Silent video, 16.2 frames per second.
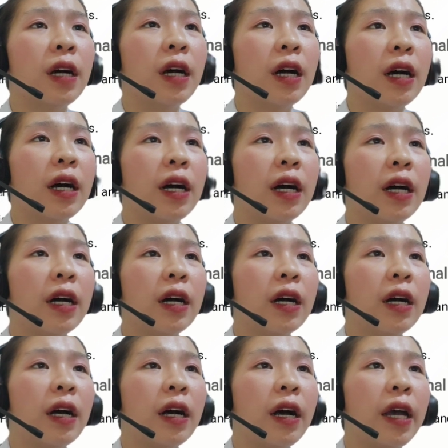
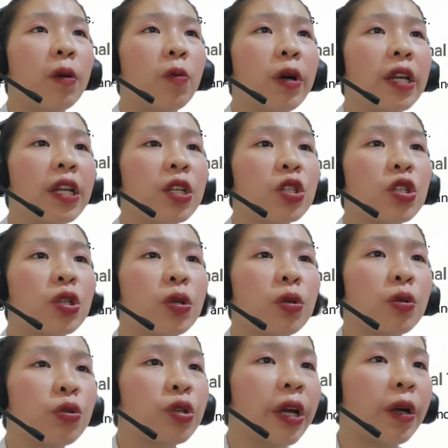I wanted
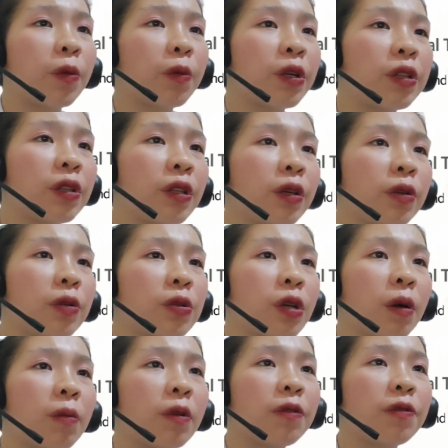to share with you
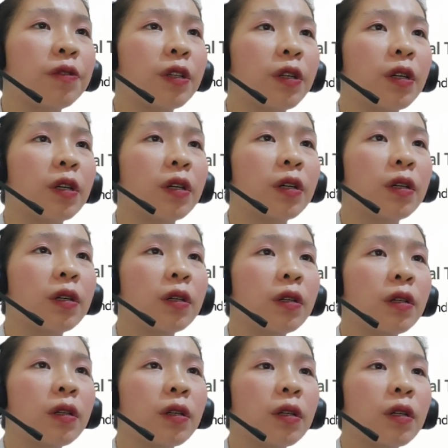some of the
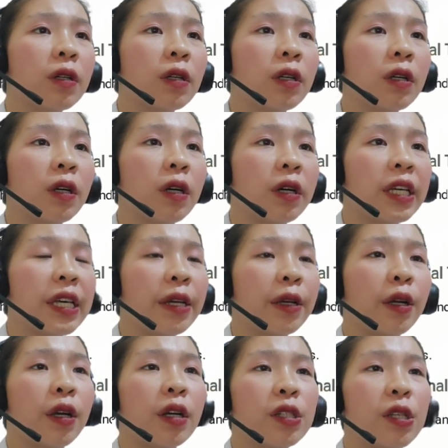here.